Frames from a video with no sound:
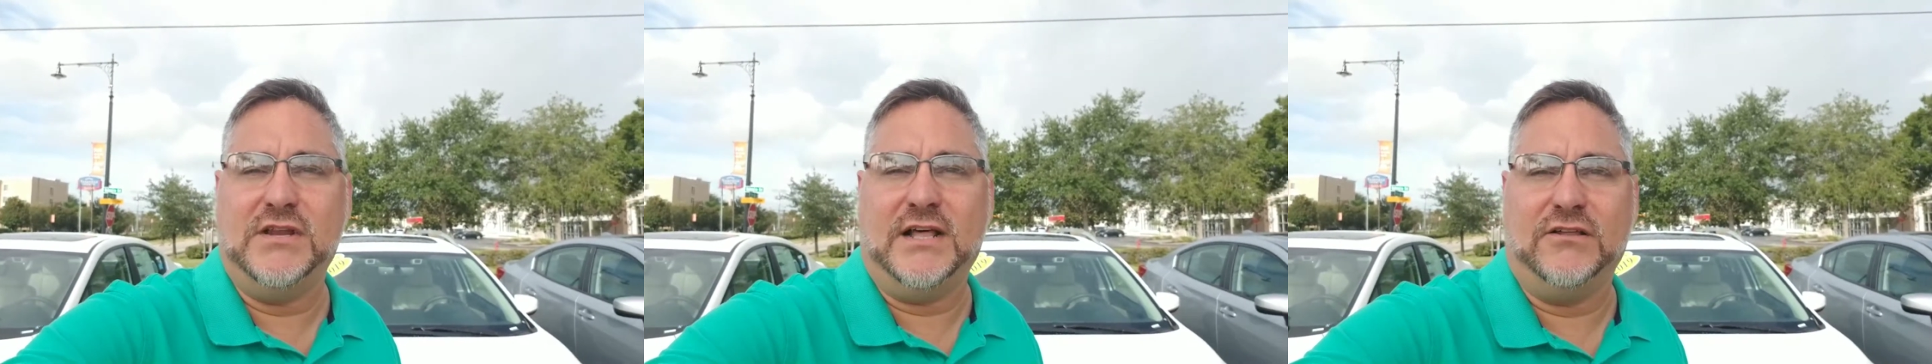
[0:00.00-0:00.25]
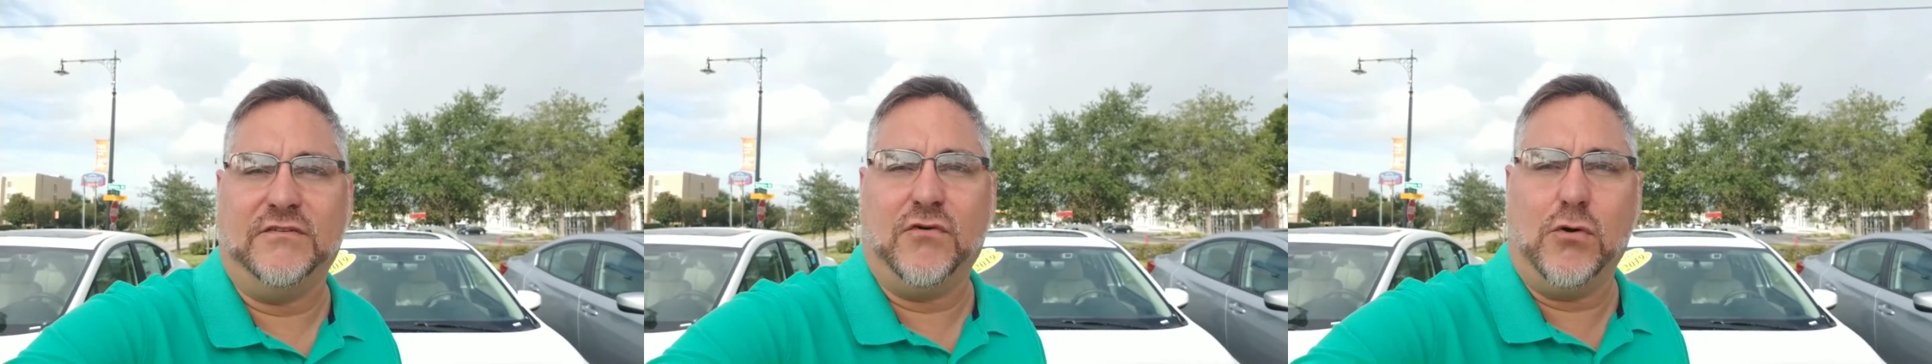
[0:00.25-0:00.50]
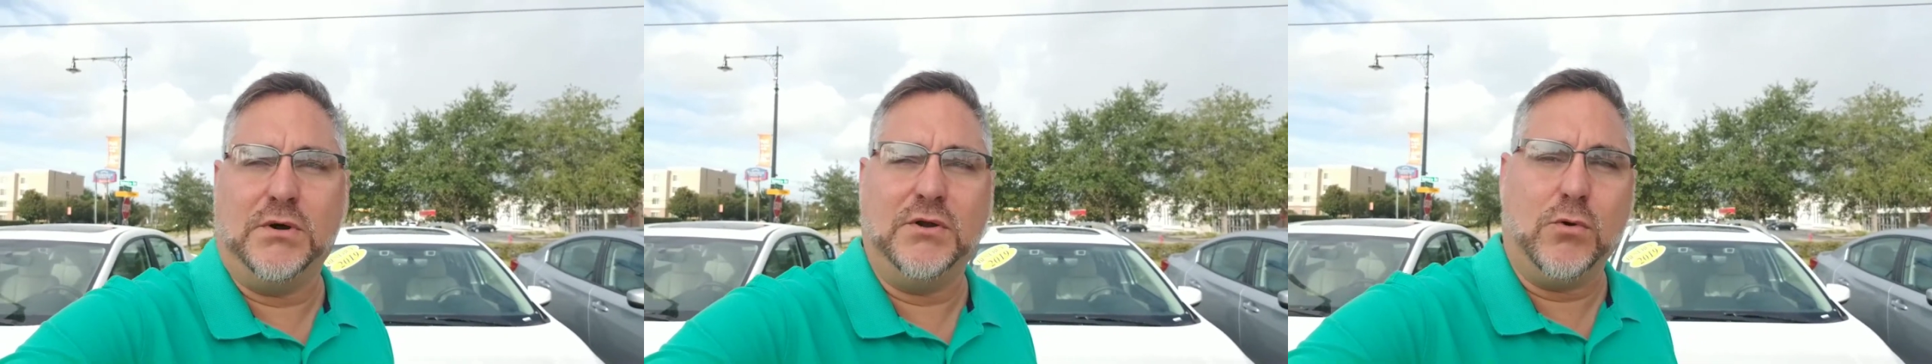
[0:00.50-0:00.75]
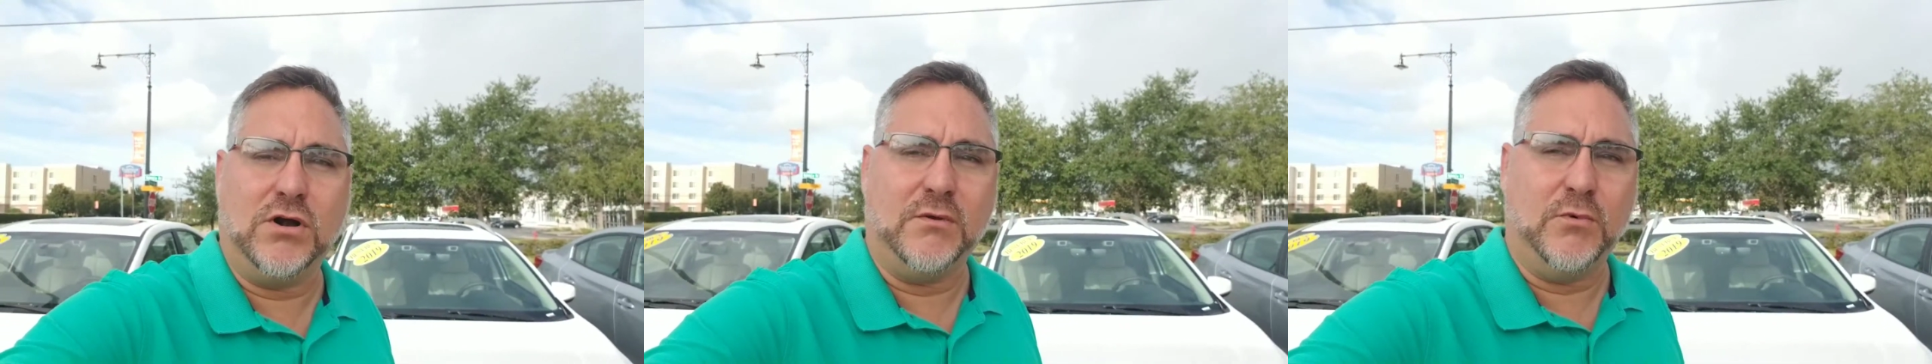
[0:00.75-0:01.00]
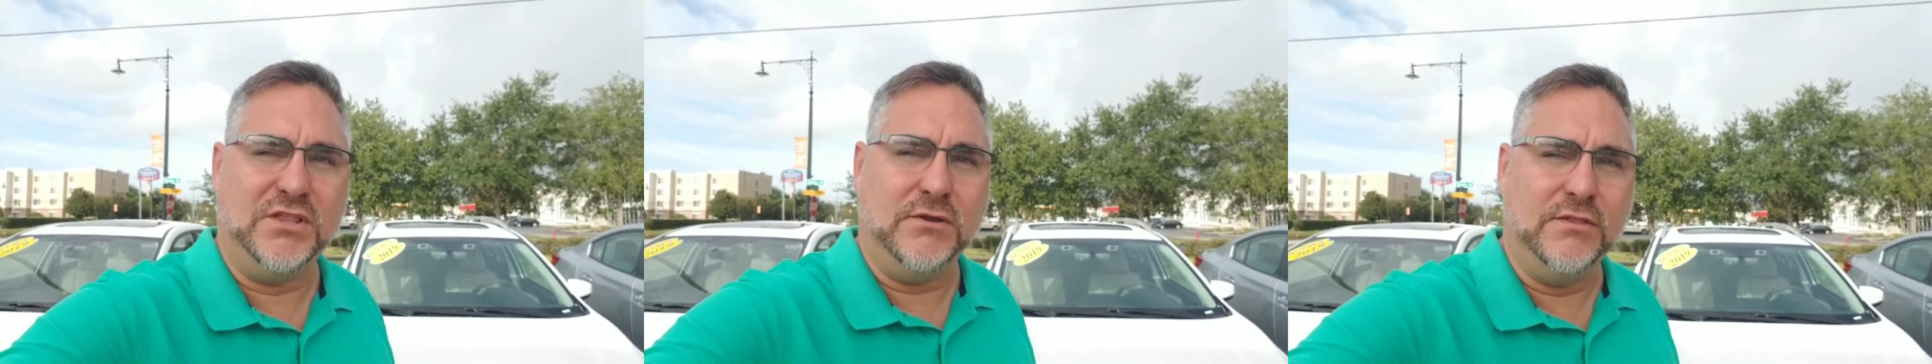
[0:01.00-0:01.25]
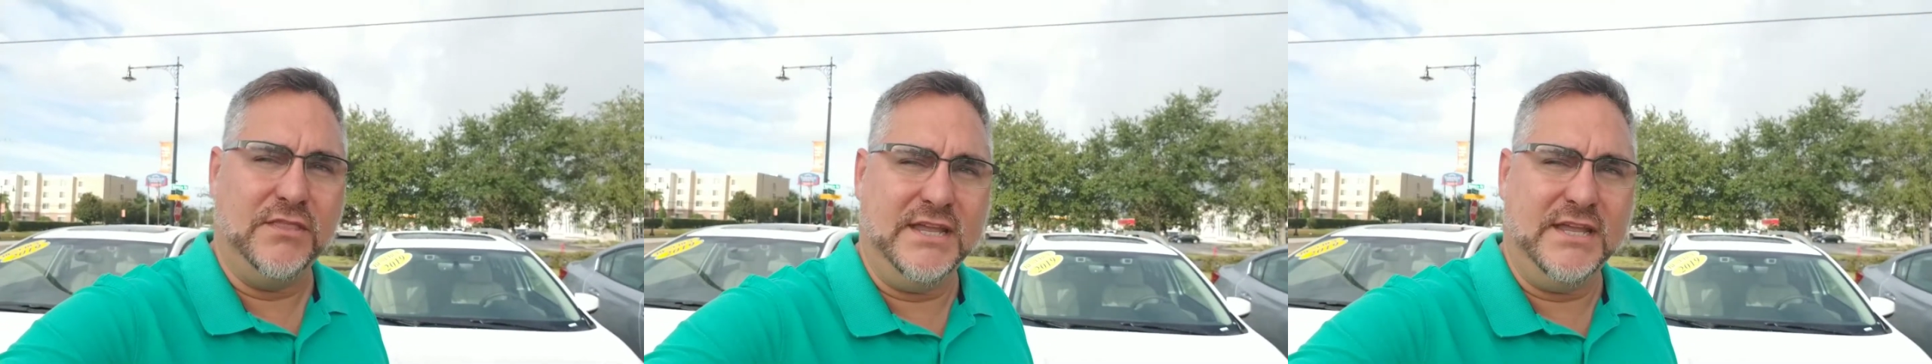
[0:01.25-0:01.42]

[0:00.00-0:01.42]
and I look forward to working with you.